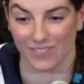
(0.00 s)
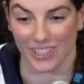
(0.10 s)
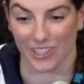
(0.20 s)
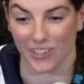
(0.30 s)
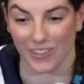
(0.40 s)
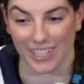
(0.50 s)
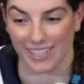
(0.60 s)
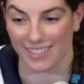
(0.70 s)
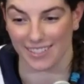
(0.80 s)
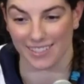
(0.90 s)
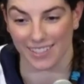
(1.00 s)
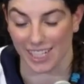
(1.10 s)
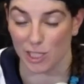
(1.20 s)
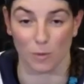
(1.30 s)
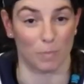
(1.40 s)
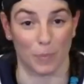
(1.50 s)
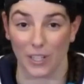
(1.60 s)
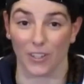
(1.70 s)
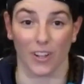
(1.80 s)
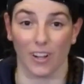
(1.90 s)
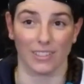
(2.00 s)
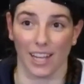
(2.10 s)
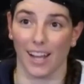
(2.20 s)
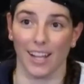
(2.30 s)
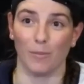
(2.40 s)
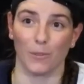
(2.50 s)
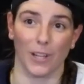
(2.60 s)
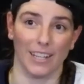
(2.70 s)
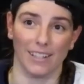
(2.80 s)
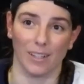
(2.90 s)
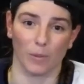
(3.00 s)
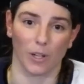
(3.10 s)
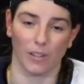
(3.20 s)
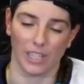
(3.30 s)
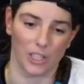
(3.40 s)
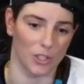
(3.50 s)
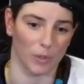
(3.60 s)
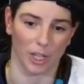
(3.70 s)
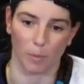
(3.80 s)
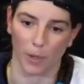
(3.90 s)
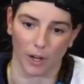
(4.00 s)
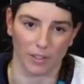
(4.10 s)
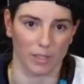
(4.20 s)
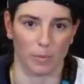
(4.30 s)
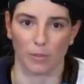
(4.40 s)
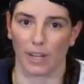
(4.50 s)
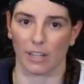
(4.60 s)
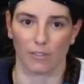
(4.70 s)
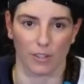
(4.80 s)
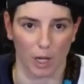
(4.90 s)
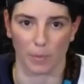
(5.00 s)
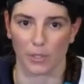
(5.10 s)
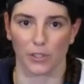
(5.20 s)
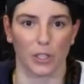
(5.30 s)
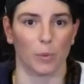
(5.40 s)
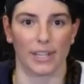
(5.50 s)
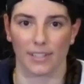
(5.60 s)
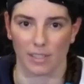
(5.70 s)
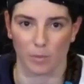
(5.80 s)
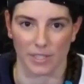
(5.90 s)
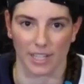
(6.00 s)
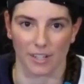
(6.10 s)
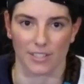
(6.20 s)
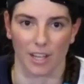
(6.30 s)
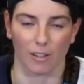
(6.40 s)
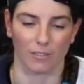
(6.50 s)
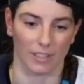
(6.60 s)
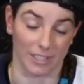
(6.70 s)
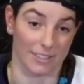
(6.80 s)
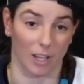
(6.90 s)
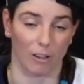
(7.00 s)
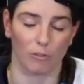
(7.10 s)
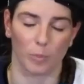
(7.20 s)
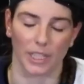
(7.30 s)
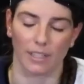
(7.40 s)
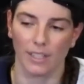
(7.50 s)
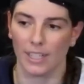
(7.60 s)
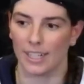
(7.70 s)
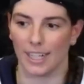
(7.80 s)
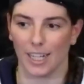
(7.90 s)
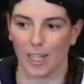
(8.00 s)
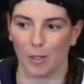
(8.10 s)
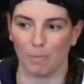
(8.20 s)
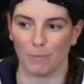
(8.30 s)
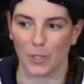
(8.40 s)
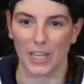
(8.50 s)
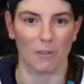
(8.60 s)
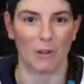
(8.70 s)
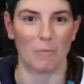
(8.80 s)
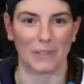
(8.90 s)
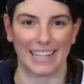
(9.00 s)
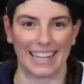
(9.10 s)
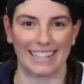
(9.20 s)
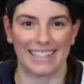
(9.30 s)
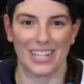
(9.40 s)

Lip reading: you know, it's been a long time, right? And we're all each doing our part to be ready for an opportunity when it does present itself. But you can't replicate